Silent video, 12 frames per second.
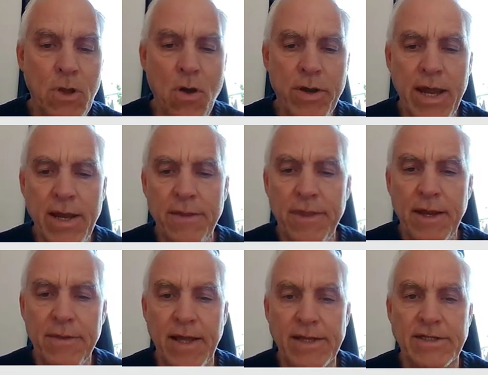Okay, I
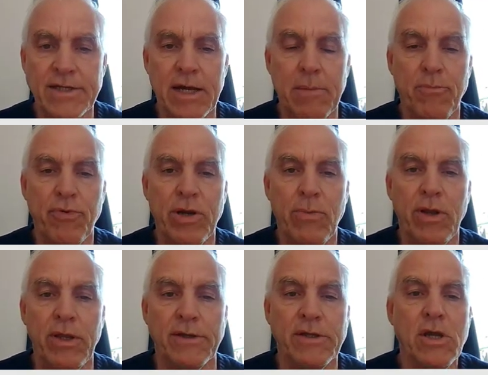think that's um, pretty
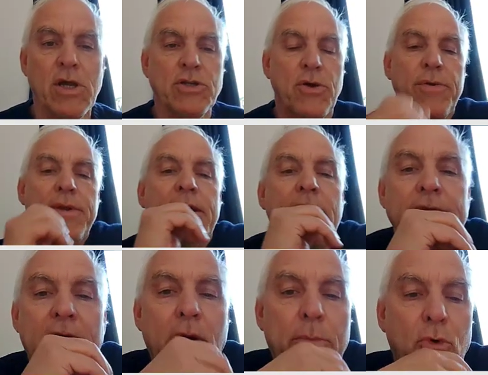well it. So
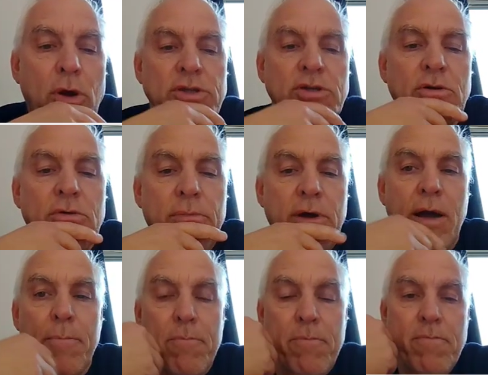now I'm going to
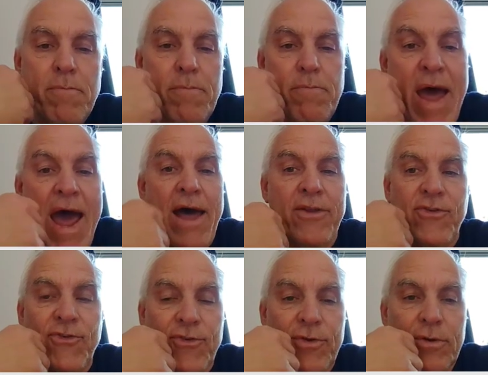um,
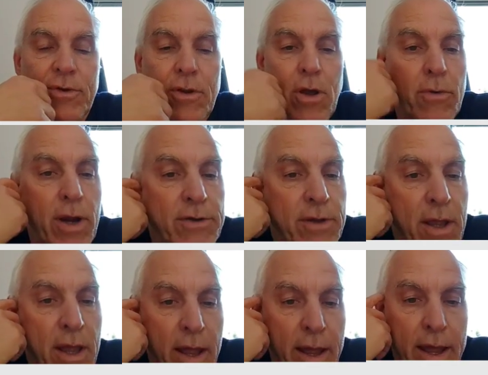pass, all right?
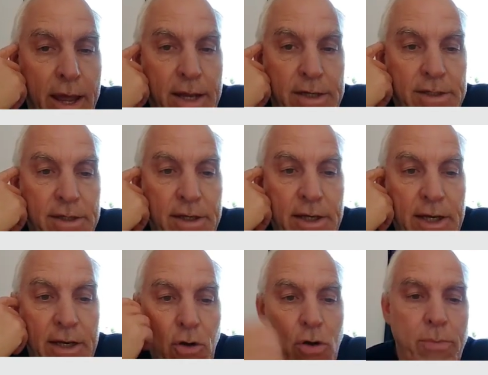And,
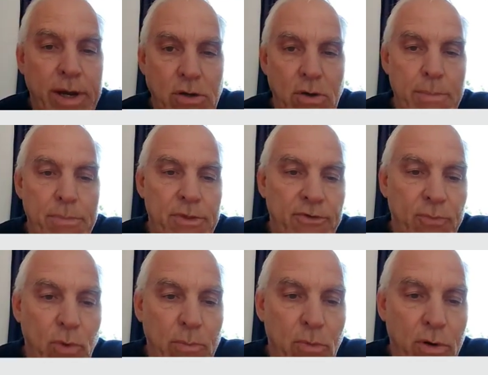oh wait, no, I'm, there's
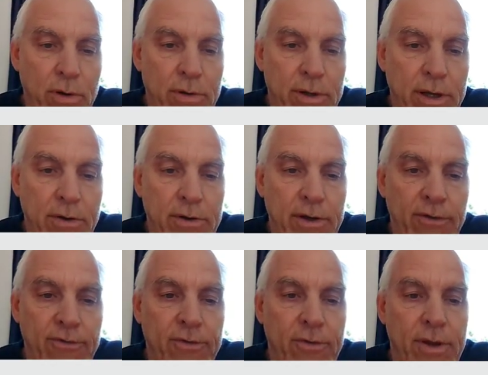one more here at
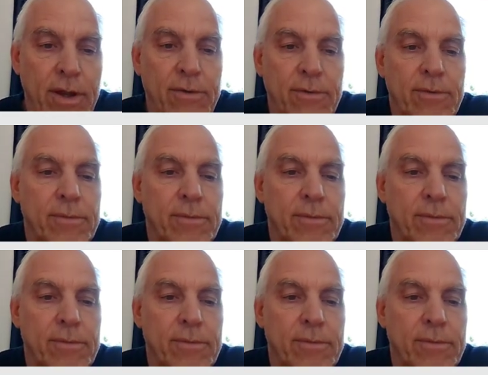least. Okay.